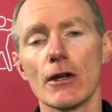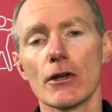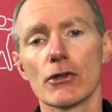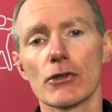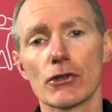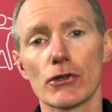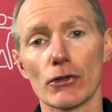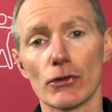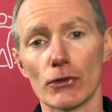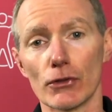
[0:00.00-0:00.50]

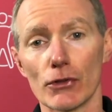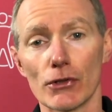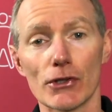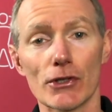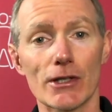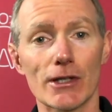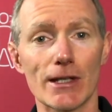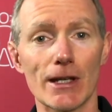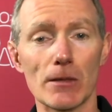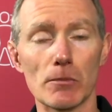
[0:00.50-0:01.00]
So
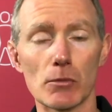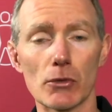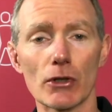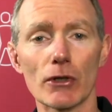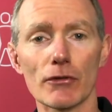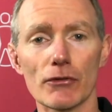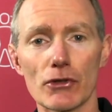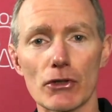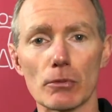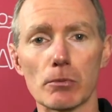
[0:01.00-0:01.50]
same
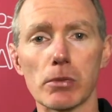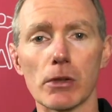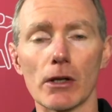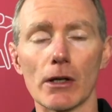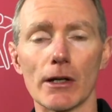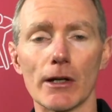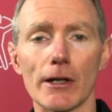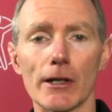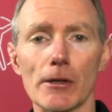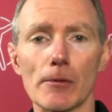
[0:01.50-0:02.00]
nerve
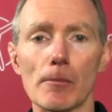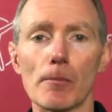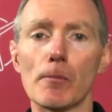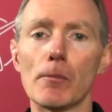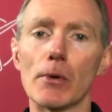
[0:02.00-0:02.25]
supply,